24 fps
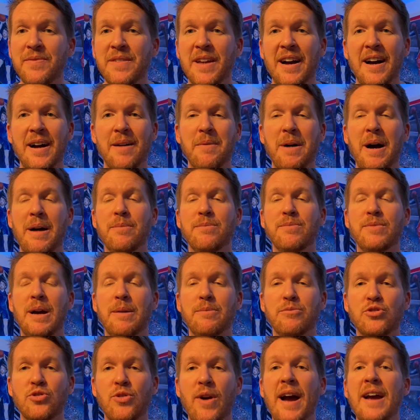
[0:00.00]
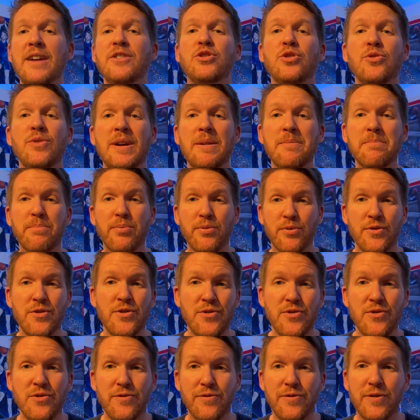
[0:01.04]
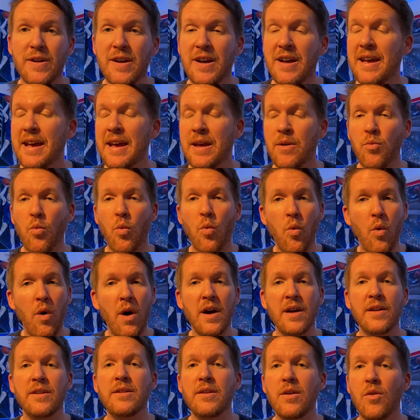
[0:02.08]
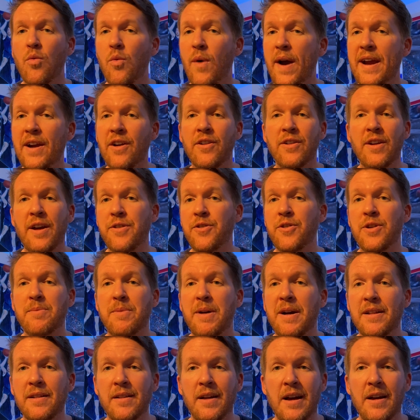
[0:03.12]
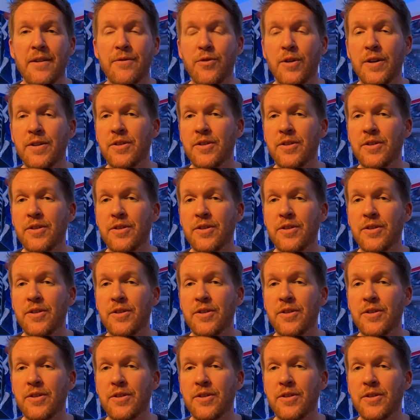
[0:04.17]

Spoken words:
I'm trying to improve in one way or another in my life,